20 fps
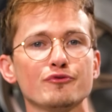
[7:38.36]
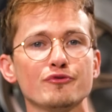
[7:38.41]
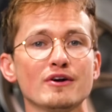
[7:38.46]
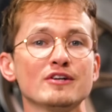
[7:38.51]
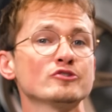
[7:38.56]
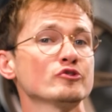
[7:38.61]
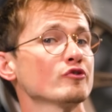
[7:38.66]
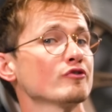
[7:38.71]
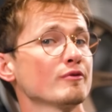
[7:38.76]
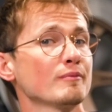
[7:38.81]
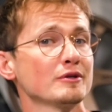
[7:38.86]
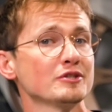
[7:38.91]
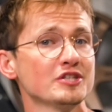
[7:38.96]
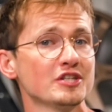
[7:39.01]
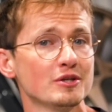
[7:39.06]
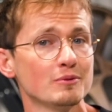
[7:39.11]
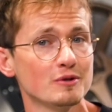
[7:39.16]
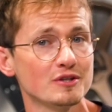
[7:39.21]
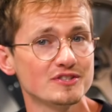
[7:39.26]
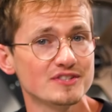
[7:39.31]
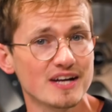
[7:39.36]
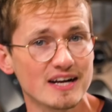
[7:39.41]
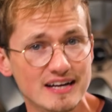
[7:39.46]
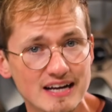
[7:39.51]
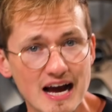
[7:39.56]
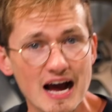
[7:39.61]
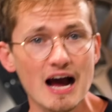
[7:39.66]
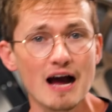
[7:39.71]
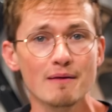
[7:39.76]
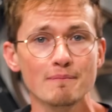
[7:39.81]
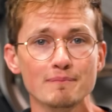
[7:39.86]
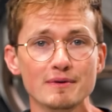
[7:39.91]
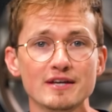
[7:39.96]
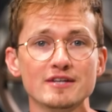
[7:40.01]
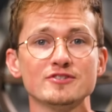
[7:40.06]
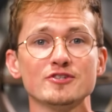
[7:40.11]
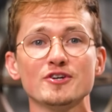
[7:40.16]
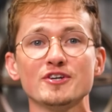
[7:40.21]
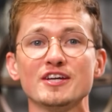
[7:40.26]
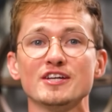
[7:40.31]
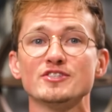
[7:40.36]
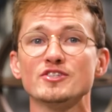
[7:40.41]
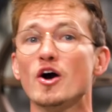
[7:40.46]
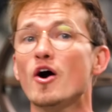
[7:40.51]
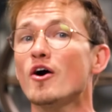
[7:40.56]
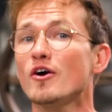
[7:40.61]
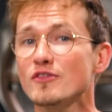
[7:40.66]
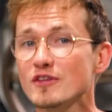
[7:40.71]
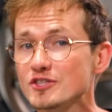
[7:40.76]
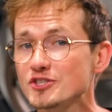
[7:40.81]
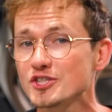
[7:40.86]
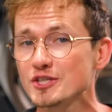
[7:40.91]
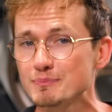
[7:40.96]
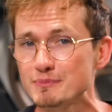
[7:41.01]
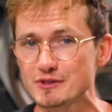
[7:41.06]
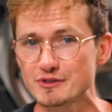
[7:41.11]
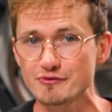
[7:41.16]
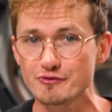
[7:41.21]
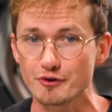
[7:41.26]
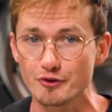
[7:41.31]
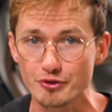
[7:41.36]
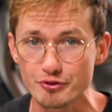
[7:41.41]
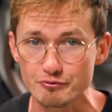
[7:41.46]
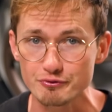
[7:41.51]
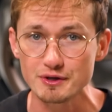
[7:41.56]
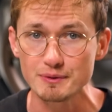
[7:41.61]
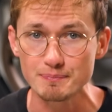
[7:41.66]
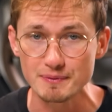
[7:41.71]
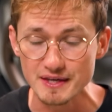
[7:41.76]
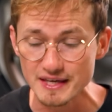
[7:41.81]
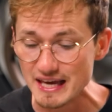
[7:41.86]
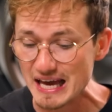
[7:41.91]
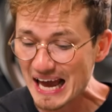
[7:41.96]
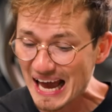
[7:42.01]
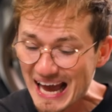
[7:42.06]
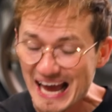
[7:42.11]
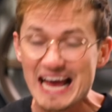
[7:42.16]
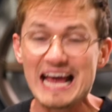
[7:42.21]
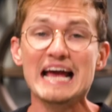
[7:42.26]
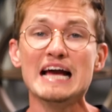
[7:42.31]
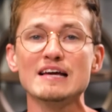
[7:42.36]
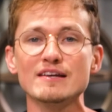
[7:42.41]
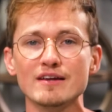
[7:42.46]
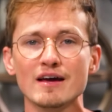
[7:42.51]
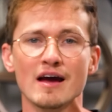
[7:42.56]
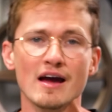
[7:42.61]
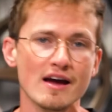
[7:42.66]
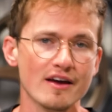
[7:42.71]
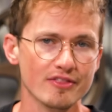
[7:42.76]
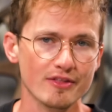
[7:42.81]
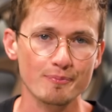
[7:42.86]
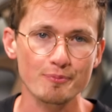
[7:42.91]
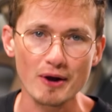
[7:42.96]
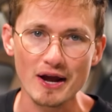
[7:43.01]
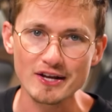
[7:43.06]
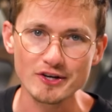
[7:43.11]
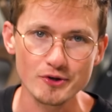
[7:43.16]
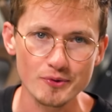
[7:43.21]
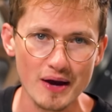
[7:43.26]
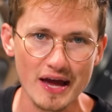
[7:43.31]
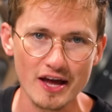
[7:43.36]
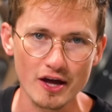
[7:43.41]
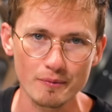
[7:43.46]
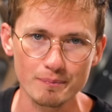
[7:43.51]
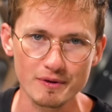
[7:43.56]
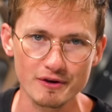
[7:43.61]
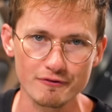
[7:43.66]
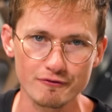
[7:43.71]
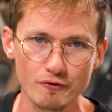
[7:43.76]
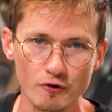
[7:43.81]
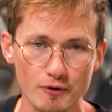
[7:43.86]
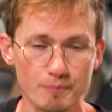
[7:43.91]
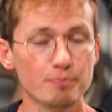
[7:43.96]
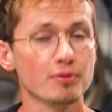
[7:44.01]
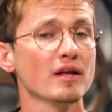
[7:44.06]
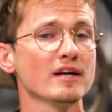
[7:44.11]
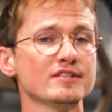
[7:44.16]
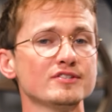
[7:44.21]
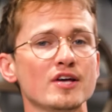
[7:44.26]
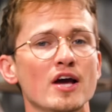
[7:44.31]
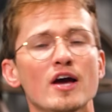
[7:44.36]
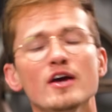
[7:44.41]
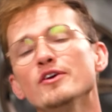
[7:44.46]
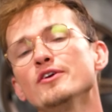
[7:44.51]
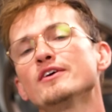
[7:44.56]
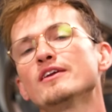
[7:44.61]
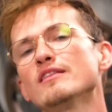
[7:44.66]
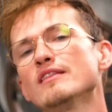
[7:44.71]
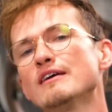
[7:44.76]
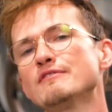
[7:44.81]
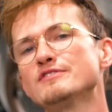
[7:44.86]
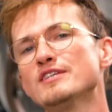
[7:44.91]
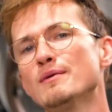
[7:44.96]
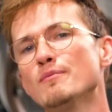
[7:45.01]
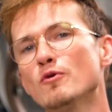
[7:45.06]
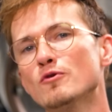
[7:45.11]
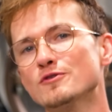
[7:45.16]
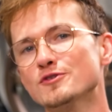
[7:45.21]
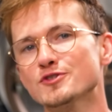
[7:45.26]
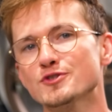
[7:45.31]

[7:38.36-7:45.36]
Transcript: friends over at martiniworks.com, because our kits are the cheapest for 3P and the brand new ALP4. Plus, you get a lifetime order